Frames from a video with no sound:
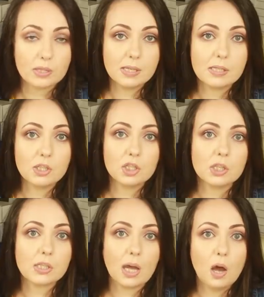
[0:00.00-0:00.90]
this is
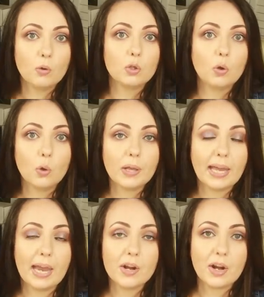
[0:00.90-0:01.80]
just how doll
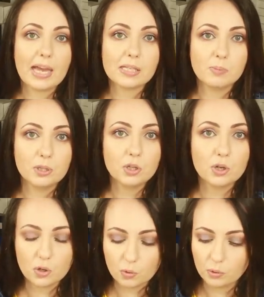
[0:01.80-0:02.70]
hair has been
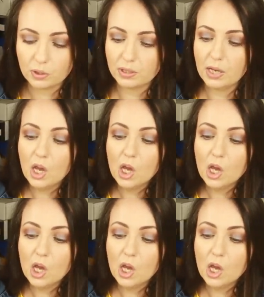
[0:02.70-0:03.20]
rerooted.